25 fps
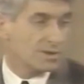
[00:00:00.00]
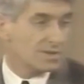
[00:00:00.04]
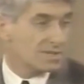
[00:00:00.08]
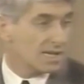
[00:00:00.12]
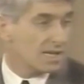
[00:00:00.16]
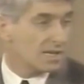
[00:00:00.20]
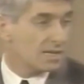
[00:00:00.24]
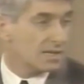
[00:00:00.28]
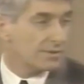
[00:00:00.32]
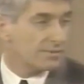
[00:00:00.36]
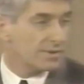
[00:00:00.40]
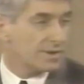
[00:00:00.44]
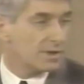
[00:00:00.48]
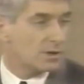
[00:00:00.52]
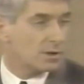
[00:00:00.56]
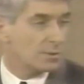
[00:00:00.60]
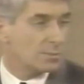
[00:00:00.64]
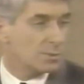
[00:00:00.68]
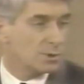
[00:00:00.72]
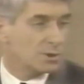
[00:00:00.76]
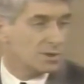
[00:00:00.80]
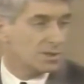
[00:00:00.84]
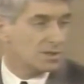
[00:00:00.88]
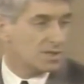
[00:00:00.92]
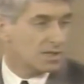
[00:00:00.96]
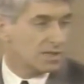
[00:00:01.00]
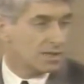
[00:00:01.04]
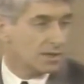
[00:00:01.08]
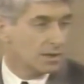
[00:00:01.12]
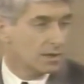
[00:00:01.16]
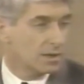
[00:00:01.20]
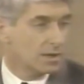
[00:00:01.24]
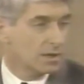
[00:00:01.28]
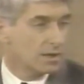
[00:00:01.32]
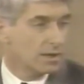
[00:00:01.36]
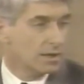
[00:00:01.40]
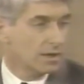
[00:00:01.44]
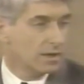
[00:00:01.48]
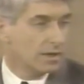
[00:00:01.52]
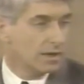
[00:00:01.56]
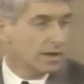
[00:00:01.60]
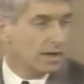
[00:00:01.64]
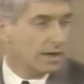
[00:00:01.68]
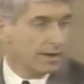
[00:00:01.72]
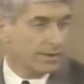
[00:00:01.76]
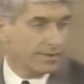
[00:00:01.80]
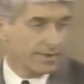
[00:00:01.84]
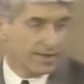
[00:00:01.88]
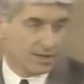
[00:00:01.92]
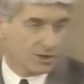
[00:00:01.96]
scientific community,
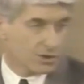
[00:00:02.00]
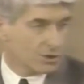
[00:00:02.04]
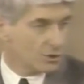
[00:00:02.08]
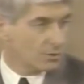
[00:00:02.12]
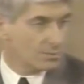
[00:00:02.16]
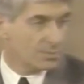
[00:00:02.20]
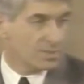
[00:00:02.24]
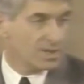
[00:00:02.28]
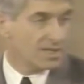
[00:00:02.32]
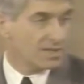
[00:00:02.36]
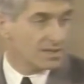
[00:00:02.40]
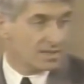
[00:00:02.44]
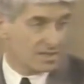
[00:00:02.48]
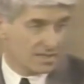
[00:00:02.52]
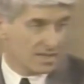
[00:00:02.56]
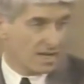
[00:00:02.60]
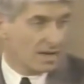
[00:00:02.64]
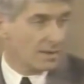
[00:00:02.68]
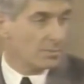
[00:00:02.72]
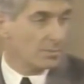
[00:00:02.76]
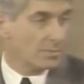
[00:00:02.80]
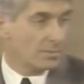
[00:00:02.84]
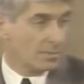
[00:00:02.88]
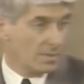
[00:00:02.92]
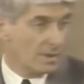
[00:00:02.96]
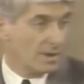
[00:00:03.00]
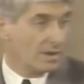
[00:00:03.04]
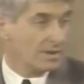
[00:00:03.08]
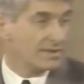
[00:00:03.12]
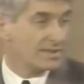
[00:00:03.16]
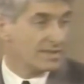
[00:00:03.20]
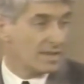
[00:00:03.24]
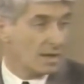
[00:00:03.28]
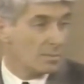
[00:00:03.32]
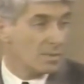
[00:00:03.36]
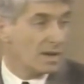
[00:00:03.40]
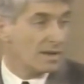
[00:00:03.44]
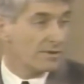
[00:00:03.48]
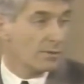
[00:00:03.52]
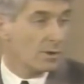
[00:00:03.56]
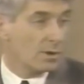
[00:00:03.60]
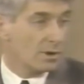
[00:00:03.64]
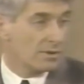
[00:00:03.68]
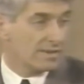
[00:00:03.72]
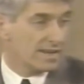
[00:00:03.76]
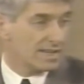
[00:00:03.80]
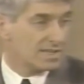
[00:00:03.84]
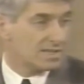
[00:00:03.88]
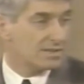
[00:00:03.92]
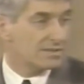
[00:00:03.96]
and there should be some level
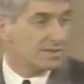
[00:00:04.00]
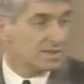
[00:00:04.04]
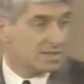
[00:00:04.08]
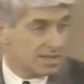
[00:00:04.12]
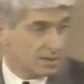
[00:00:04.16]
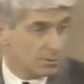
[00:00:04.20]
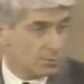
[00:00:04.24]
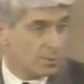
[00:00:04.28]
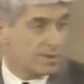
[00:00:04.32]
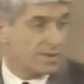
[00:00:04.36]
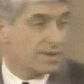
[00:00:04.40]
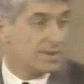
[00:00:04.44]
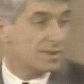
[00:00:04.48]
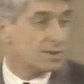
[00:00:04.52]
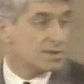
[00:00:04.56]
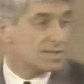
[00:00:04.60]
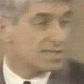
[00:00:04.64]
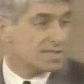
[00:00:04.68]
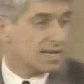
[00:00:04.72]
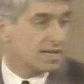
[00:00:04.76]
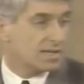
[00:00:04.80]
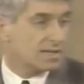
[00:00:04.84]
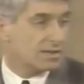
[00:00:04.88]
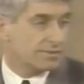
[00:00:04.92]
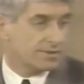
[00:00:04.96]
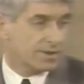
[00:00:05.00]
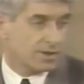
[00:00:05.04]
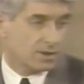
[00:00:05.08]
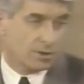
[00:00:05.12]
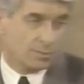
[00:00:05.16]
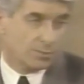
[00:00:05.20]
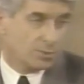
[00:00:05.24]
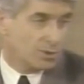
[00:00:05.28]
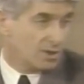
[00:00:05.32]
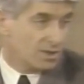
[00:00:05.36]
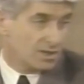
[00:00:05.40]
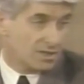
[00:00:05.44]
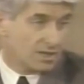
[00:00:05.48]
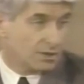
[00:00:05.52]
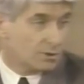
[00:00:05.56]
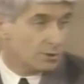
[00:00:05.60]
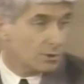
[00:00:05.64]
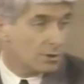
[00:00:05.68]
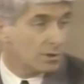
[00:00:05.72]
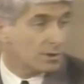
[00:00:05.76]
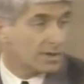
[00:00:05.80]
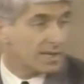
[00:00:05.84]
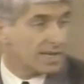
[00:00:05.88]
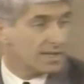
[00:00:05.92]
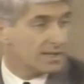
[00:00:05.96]
of activity within the scientific community to
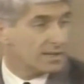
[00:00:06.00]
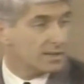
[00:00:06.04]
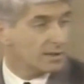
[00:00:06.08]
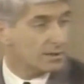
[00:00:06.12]
look at it.